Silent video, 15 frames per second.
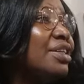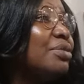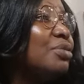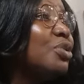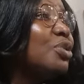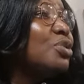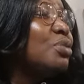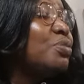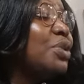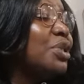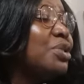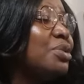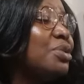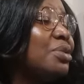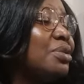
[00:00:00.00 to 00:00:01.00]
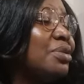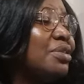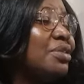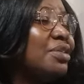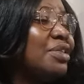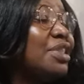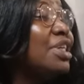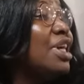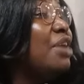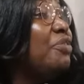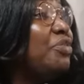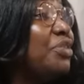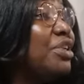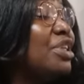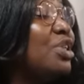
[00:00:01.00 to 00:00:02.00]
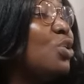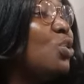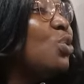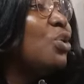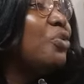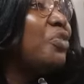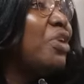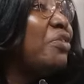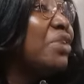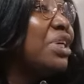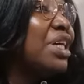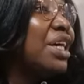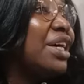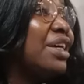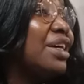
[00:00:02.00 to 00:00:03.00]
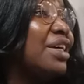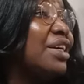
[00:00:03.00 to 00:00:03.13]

Because of petrol. In Africa, the whole of Africa.